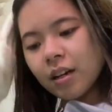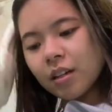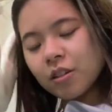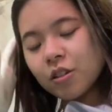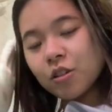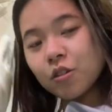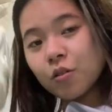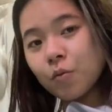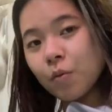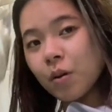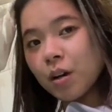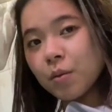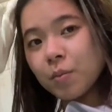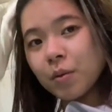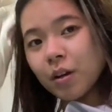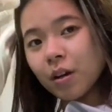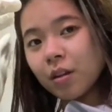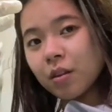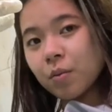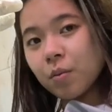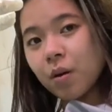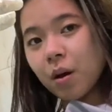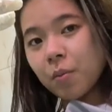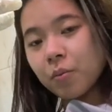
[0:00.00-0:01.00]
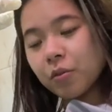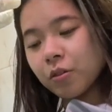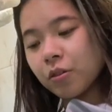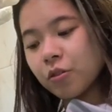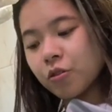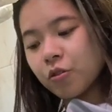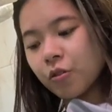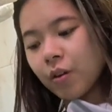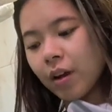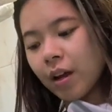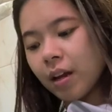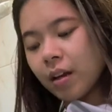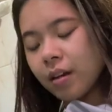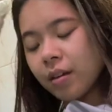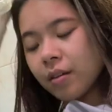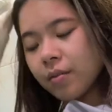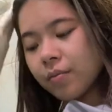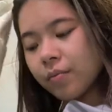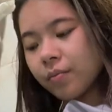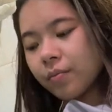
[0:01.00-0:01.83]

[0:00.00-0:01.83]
just don't want to be on the popular train.